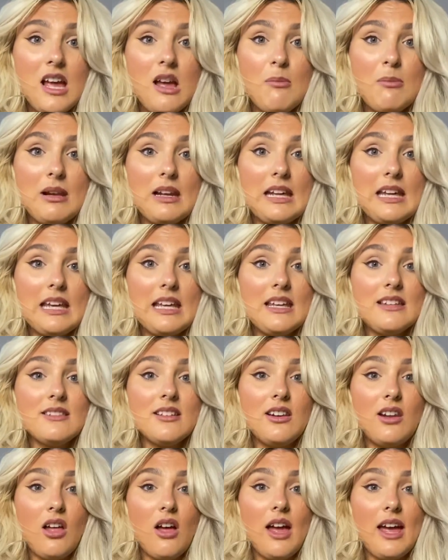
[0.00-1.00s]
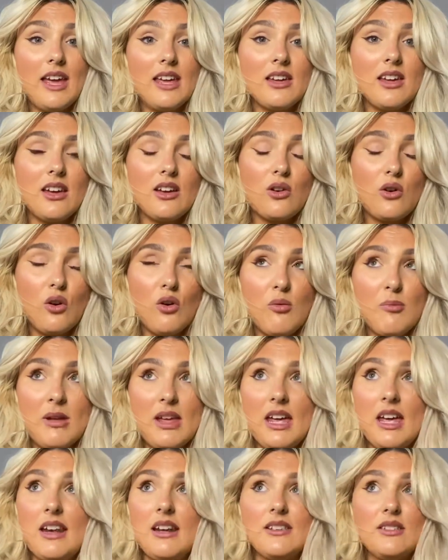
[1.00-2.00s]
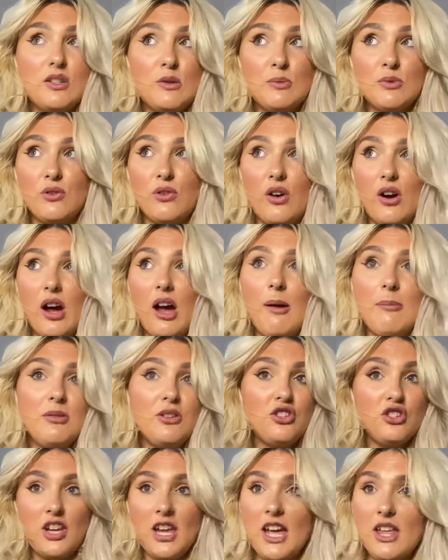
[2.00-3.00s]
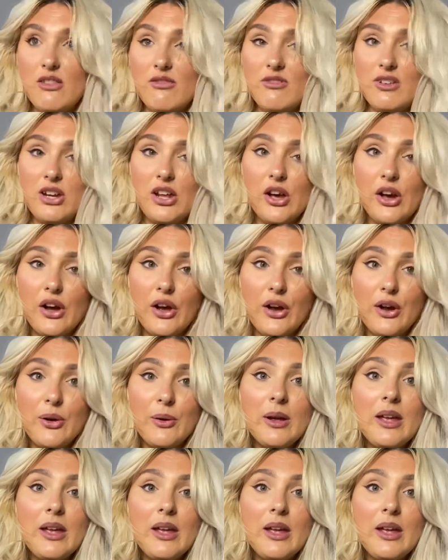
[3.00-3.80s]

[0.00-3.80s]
Please like, comment, subscribe, share the video.